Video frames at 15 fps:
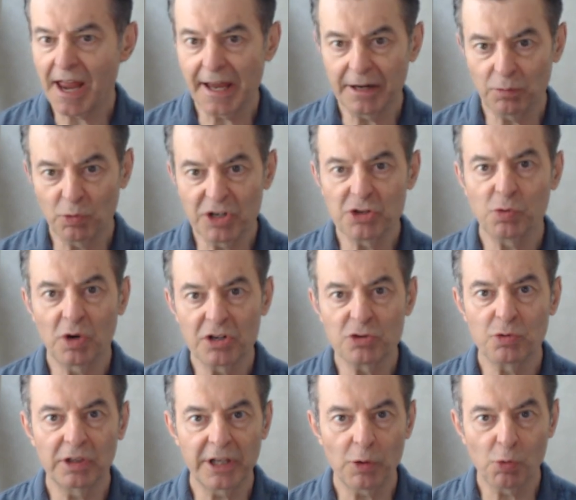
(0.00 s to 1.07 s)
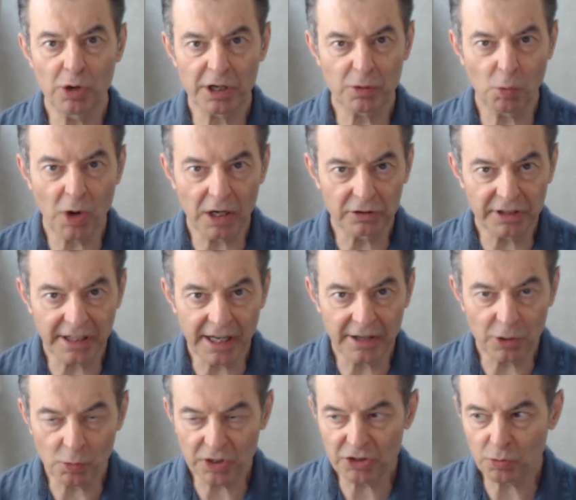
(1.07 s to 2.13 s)
and which ones really work well
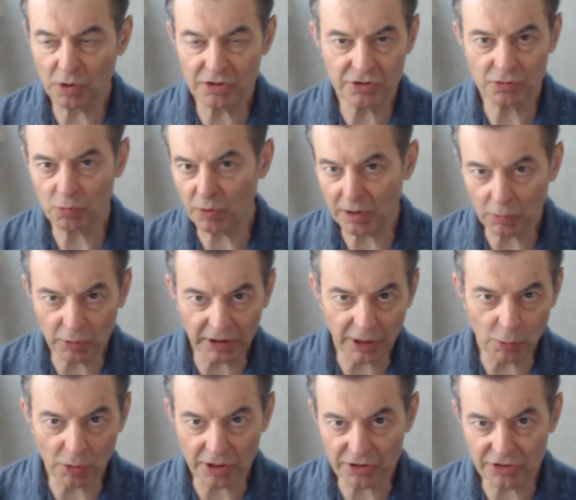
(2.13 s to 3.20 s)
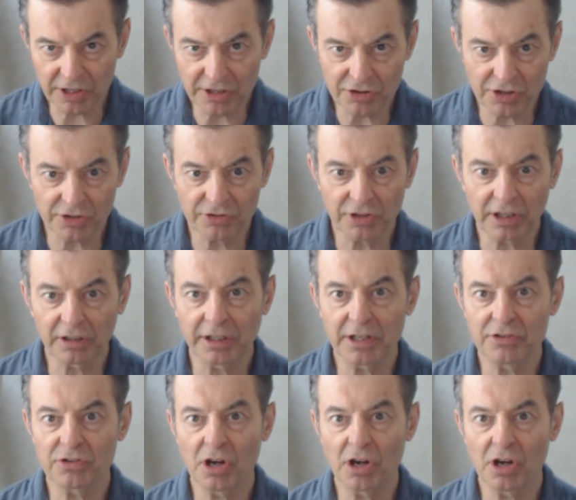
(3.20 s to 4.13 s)
together, which ones really work synergistically.